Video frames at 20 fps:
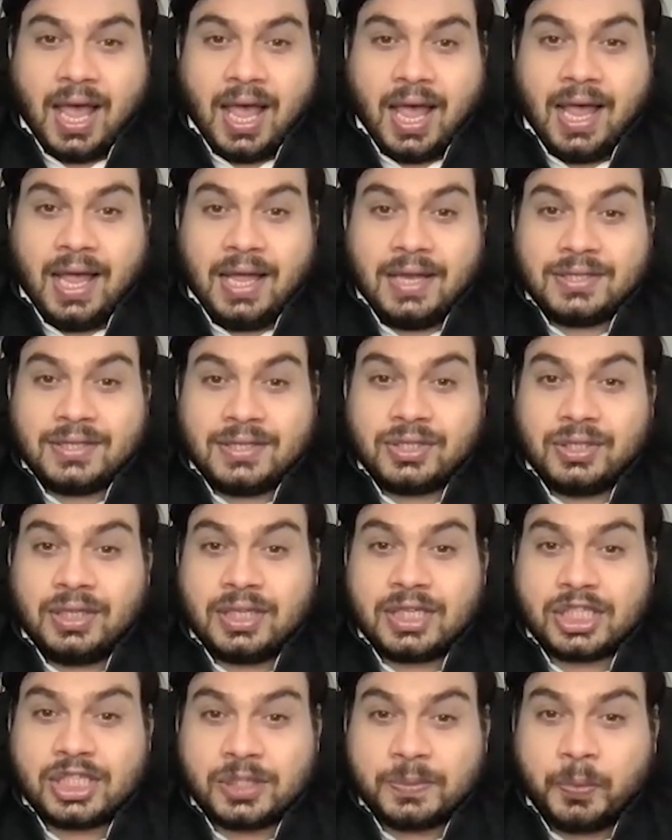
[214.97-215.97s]
And
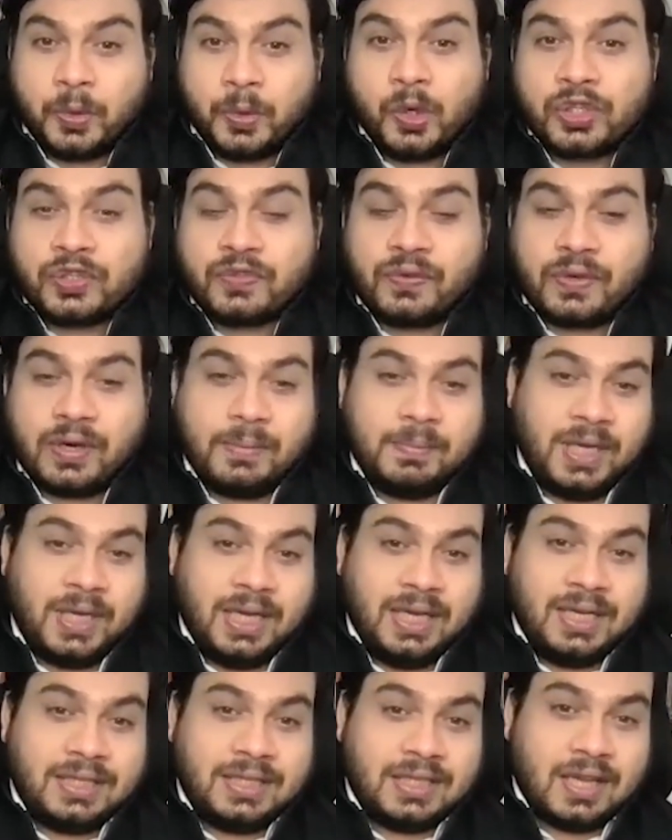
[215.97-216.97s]
exports from
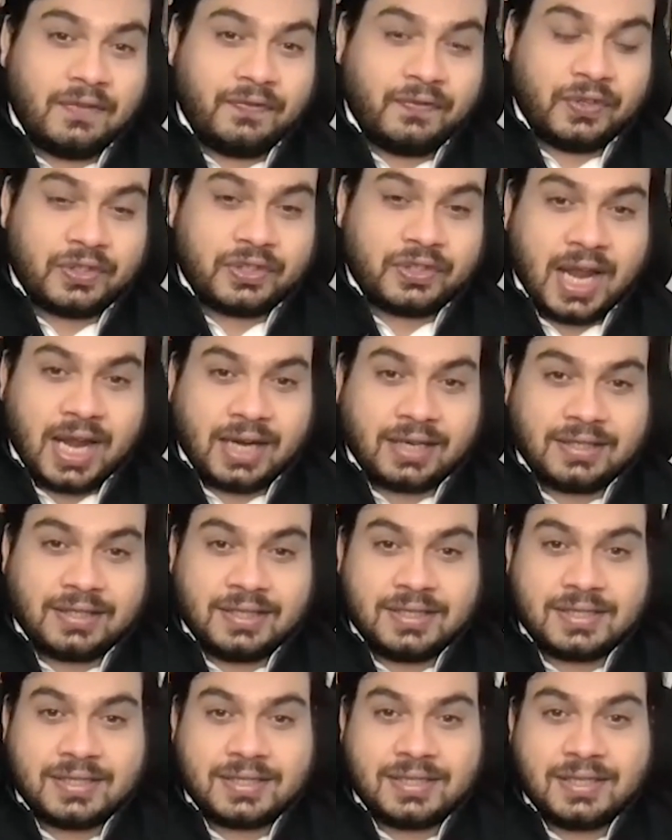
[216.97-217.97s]
India for
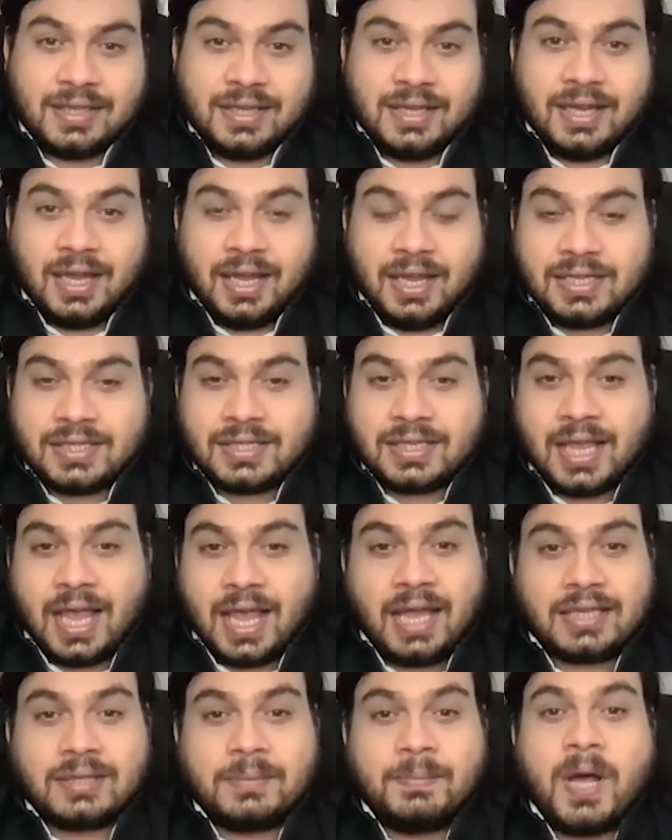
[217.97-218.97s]
tractors is
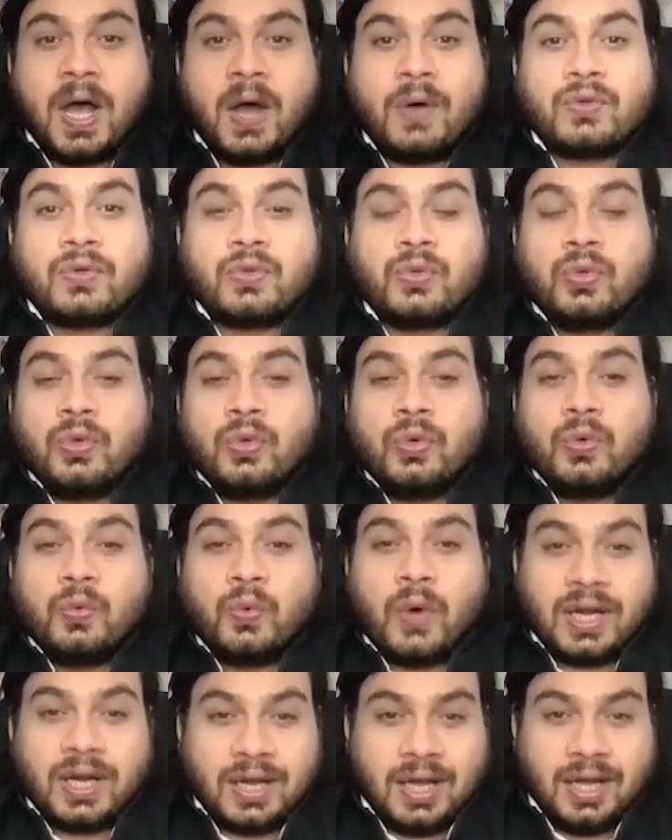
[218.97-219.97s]
at about
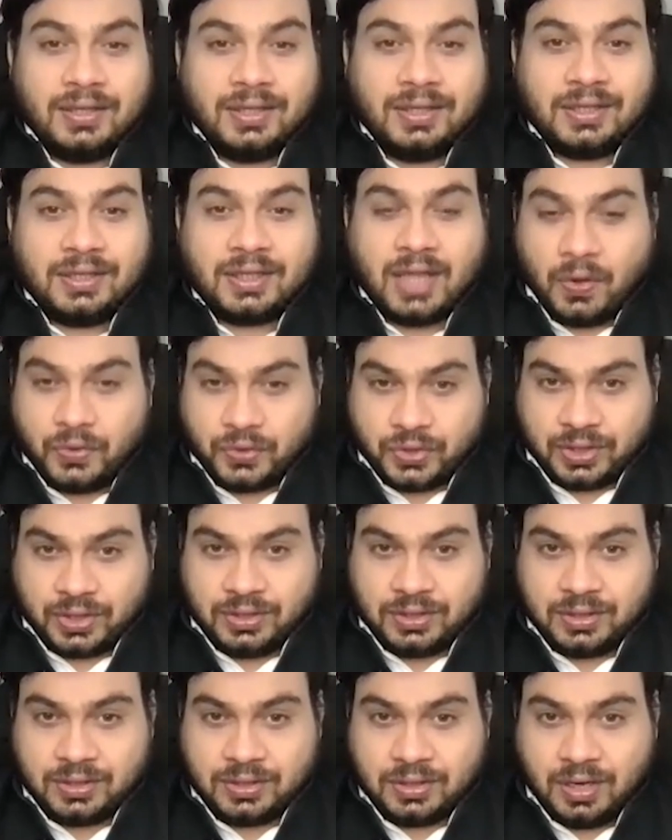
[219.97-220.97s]
100,000.